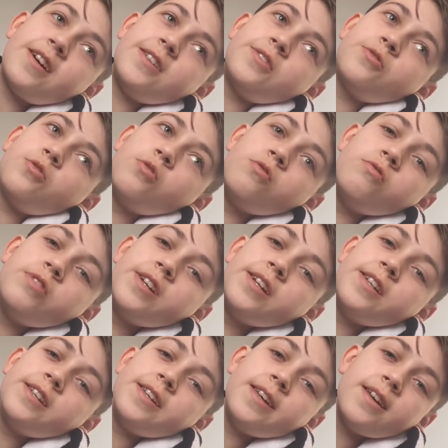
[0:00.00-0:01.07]
I don't
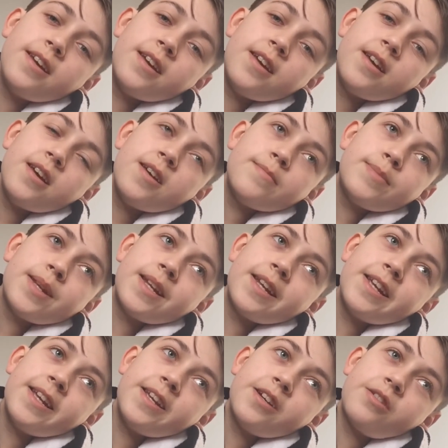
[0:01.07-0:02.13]
really
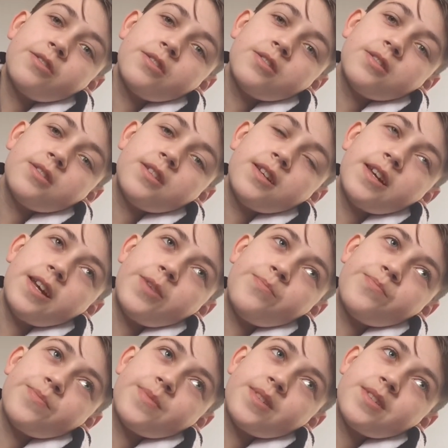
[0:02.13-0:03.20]
play
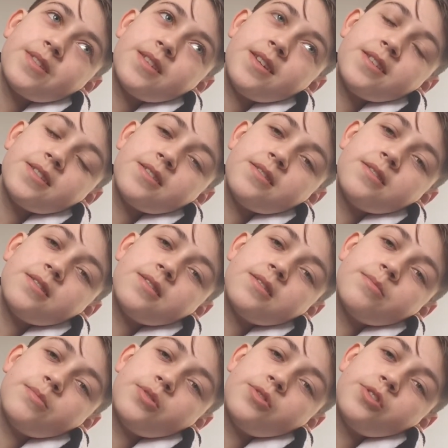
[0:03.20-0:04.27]
on
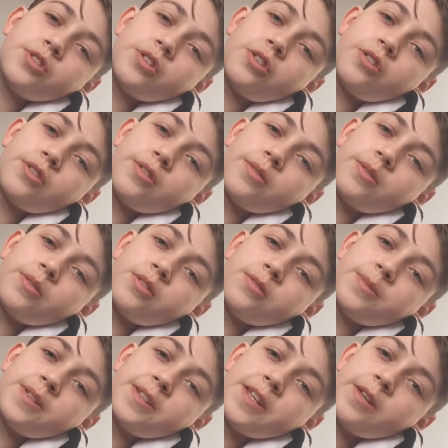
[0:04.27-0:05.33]
seasons much on
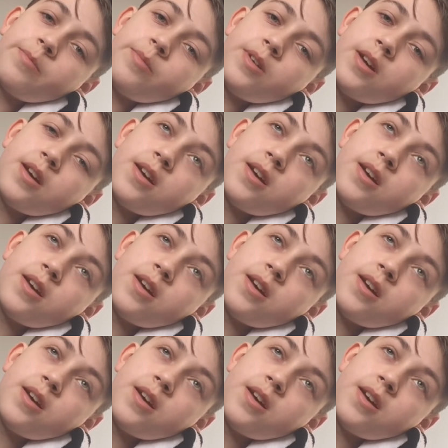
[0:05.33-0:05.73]
Ultimate Team.